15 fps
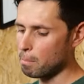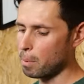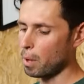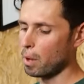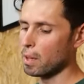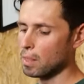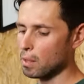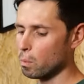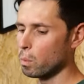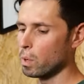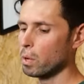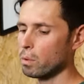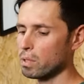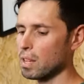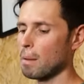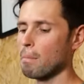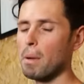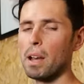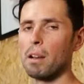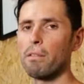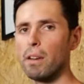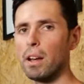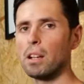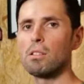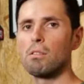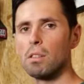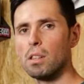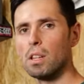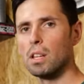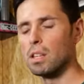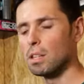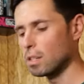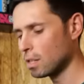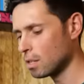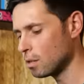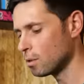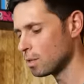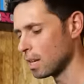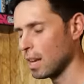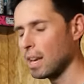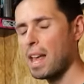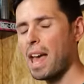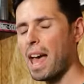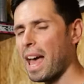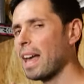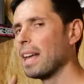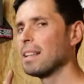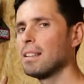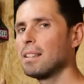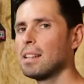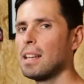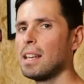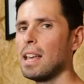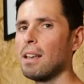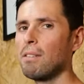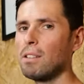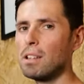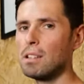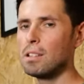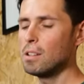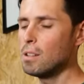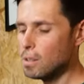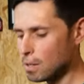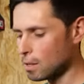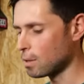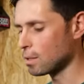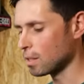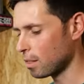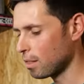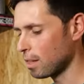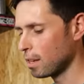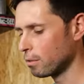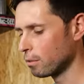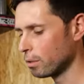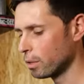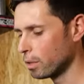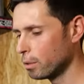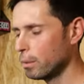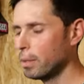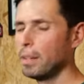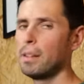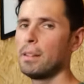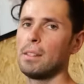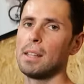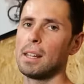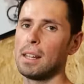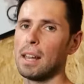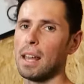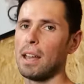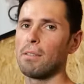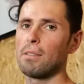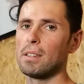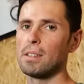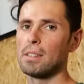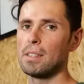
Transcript: by the wheelset manufacturer that you're using. And if you do use a thinner oil, you're gonna to have to